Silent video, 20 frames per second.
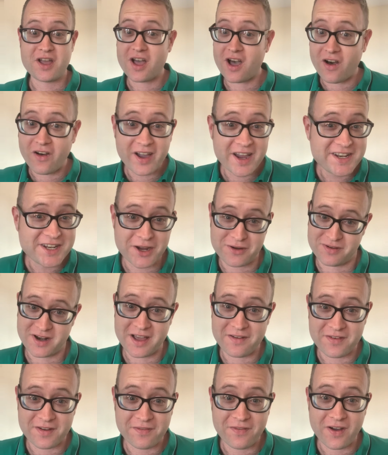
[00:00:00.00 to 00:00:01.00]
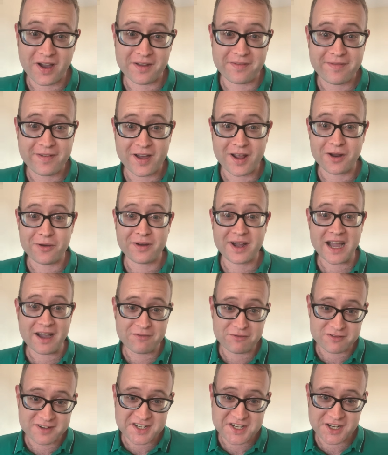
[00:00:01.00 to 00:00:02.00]
I don't love a 5 furlong
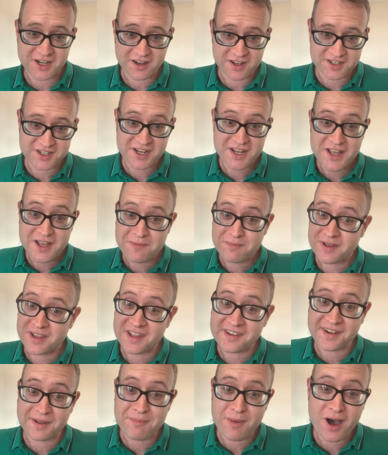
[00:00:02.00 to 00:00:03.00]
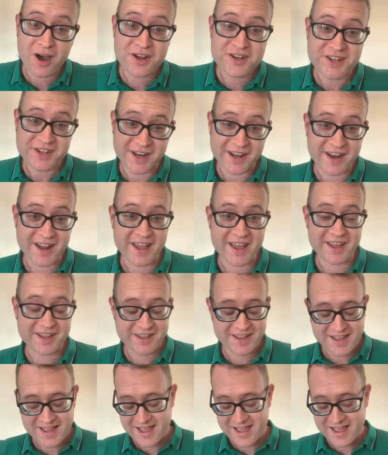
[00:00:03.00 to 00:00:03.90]
cavalry charge, but there's a margin in here.